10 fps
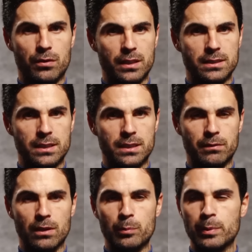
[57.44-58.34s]
things are
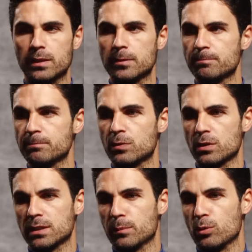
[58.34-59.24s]
developing. For
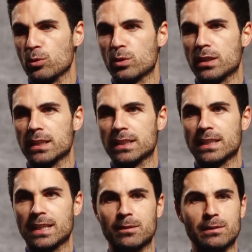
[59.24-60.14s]
example, looking at
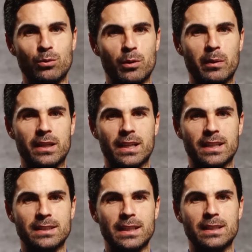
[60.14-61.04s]
the game that we played
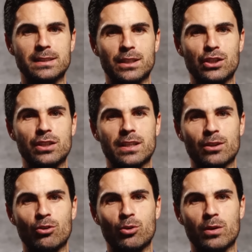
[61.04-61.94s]
against Leeds a year
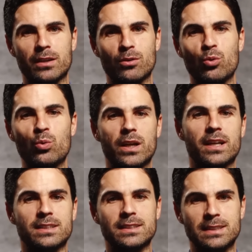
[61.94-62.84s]
ago and who we are
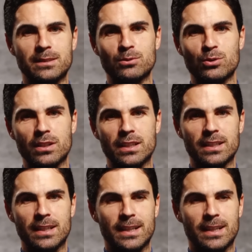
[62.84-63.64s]
as a team today,